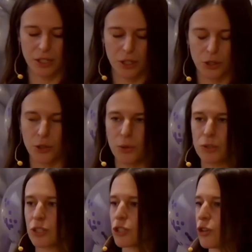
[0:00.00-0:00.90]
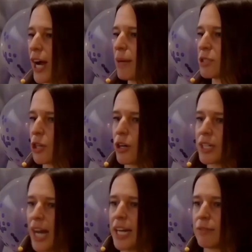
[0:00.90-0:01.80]
who described dark
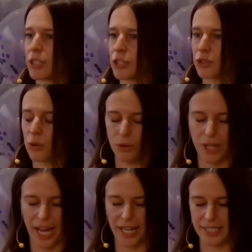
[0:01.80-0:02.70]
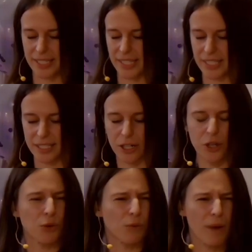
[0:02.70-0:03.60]
night of the soul as this
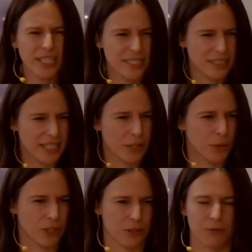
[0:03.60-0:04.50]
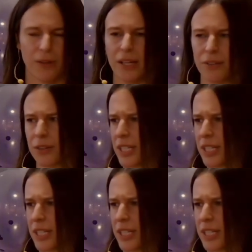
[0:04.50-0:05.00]
wrestling with your faith,